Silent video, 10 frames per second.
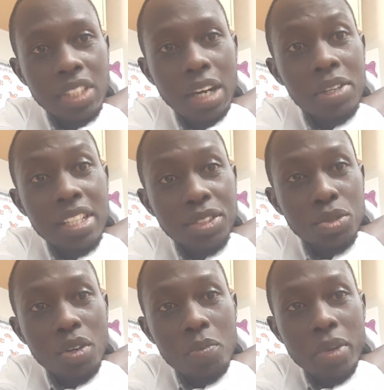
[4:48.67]
I want us to
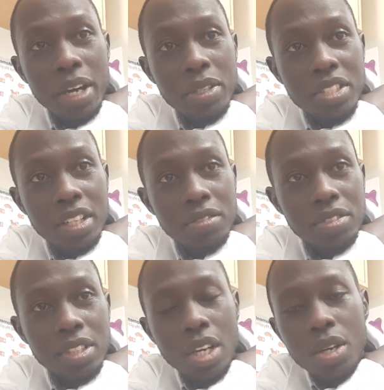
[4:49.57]
compare
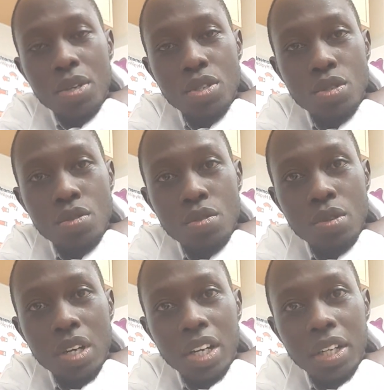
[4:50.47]
ourselves
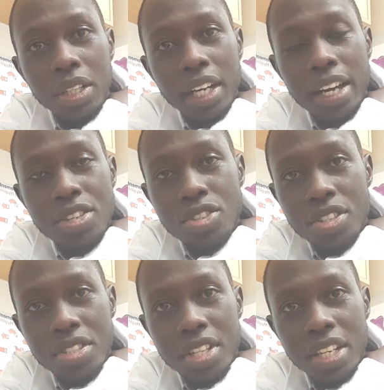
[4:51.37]
to
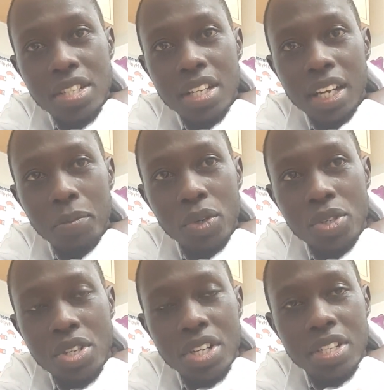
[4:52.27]
countries that
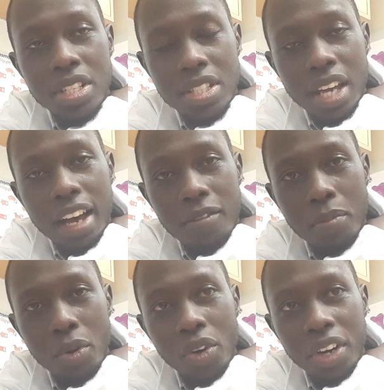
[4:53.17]
laboratories have
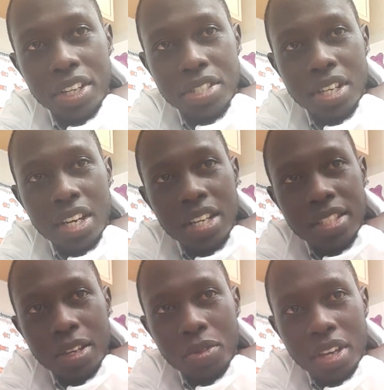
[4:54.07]
progressed.
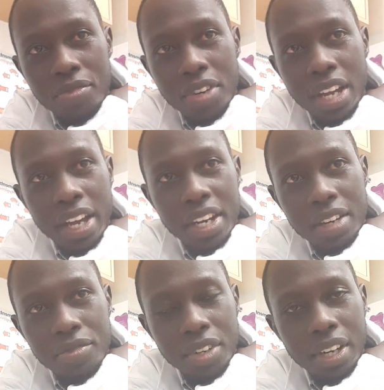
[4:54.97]
South Africa in
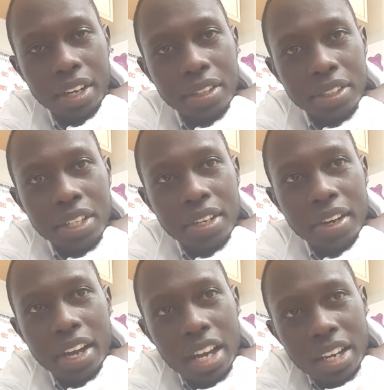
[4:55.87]
Africa,
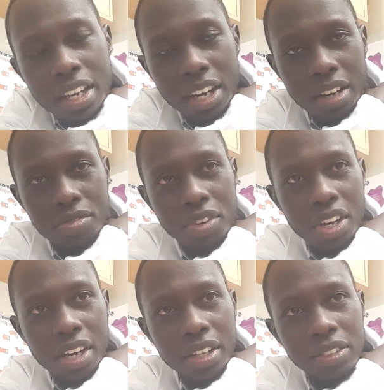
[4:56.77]
Ghana in
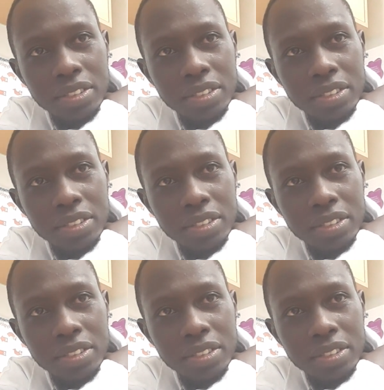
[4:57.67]
Africa,